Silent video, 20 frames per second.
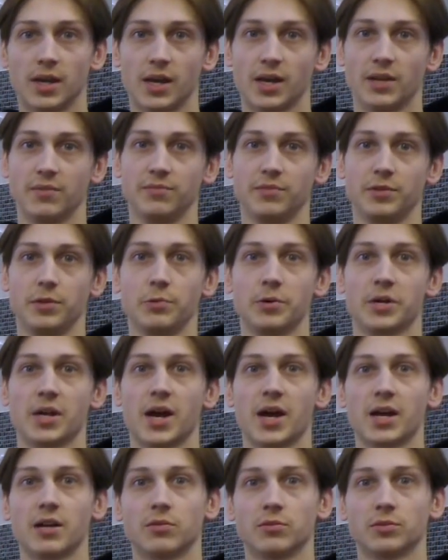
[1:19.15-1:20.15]
and viewing
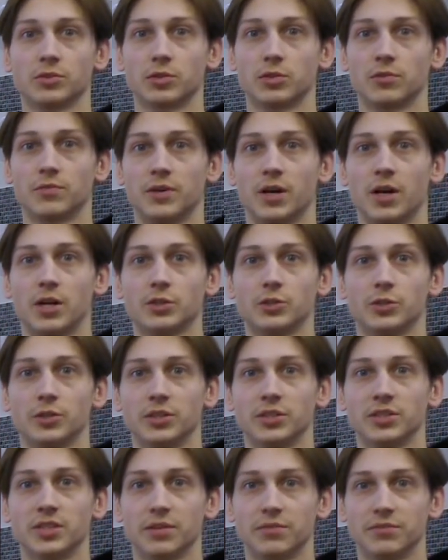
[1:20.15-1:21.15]
angles of
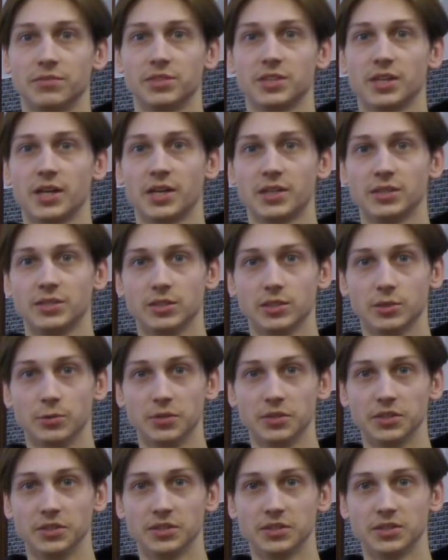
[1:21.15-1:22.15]
178
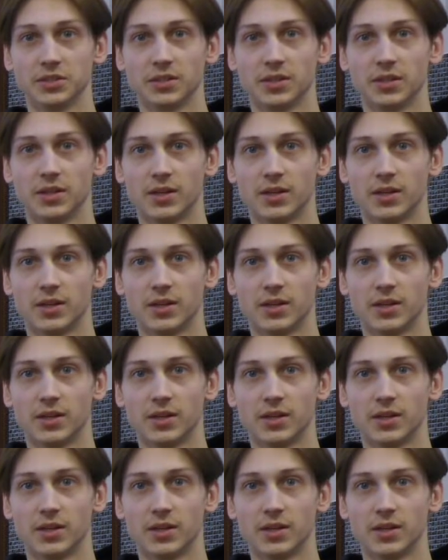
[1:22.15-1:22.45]
degrees.